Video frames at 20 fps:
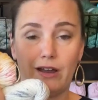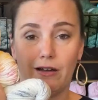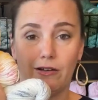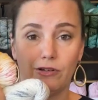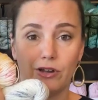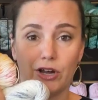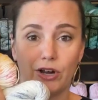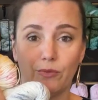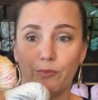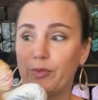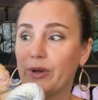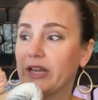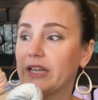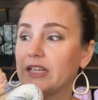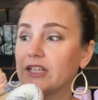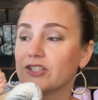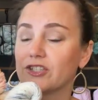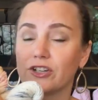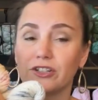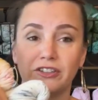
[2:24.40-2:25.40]
I don't know,
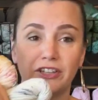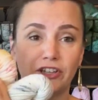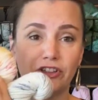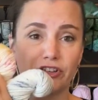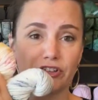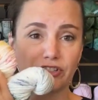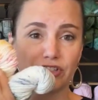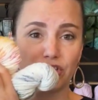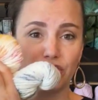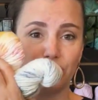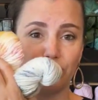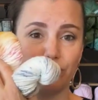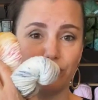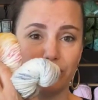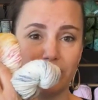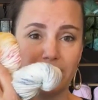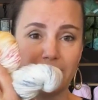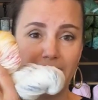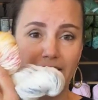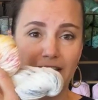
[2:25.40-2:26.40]
but it certainly looks
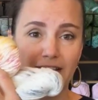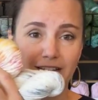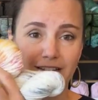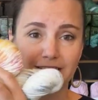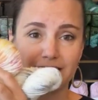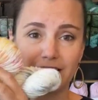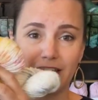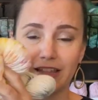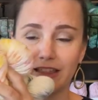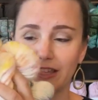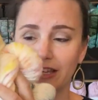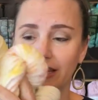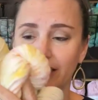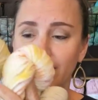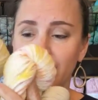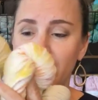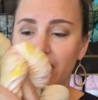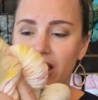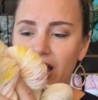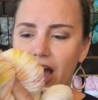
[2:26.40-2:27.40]
cute in Hanks, I
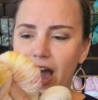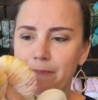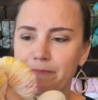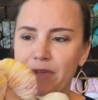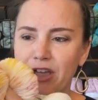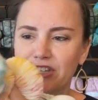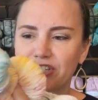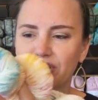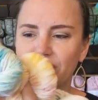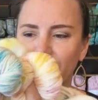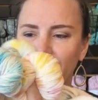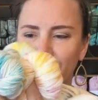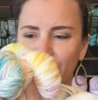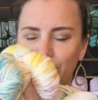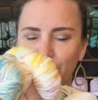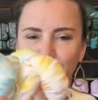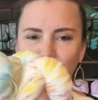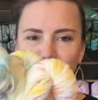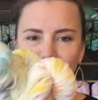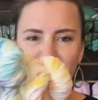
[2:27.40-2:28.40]
think. I'm not sure
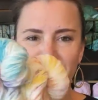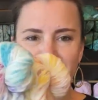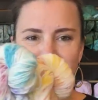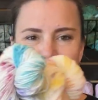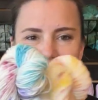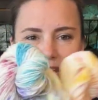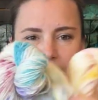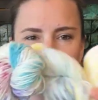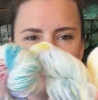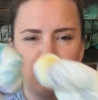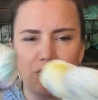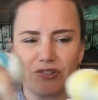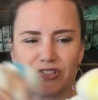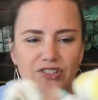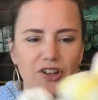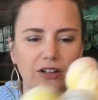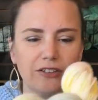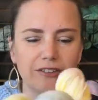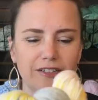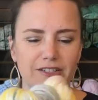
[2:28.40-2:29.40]
if it would look the same. You know,
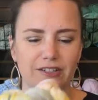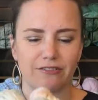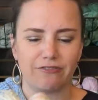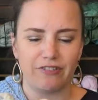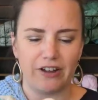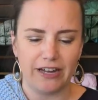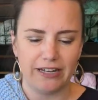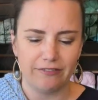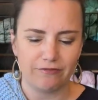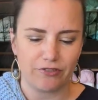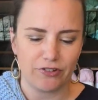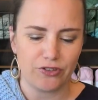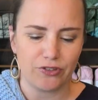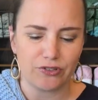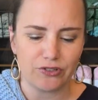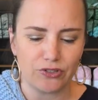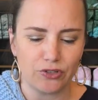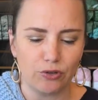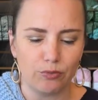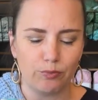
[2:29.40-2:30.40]
solids are fine for
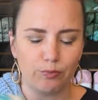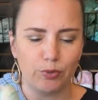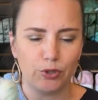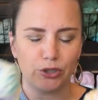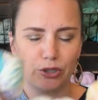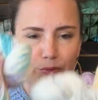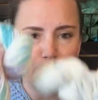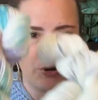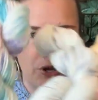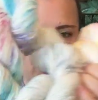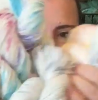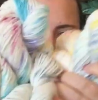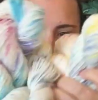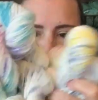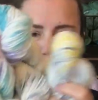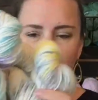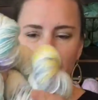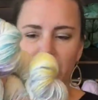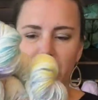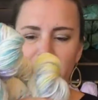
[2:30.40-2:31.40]
those little bullet balls,
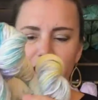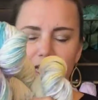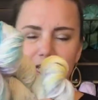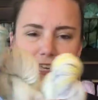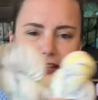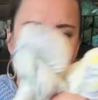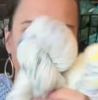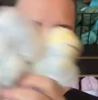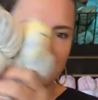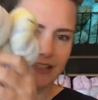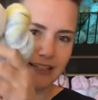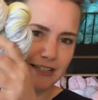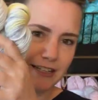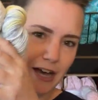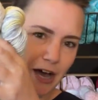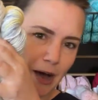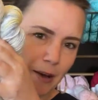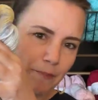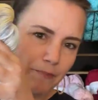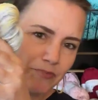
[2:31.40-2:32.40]
but
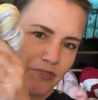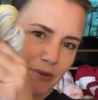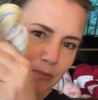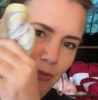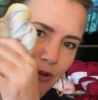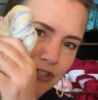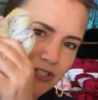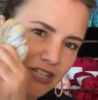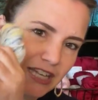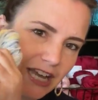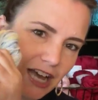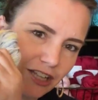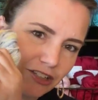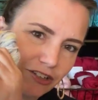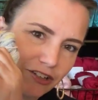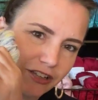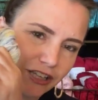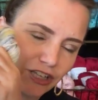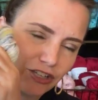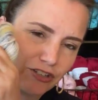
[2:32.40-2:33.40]
the um, the
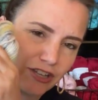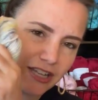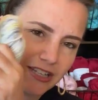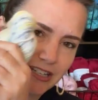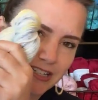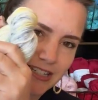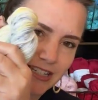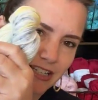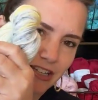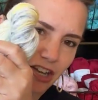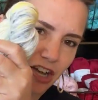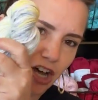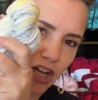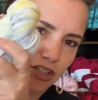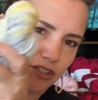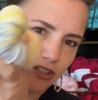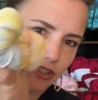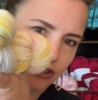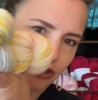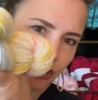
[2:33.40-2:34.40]
multicolor, like you get to see the
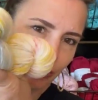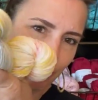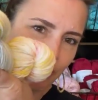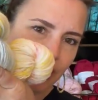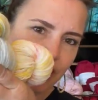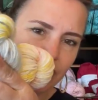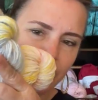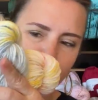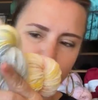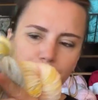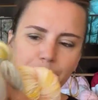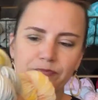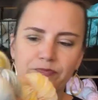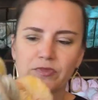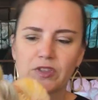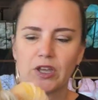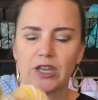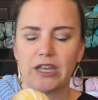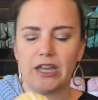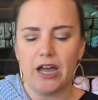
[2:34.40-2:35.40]
color a little better
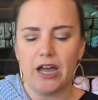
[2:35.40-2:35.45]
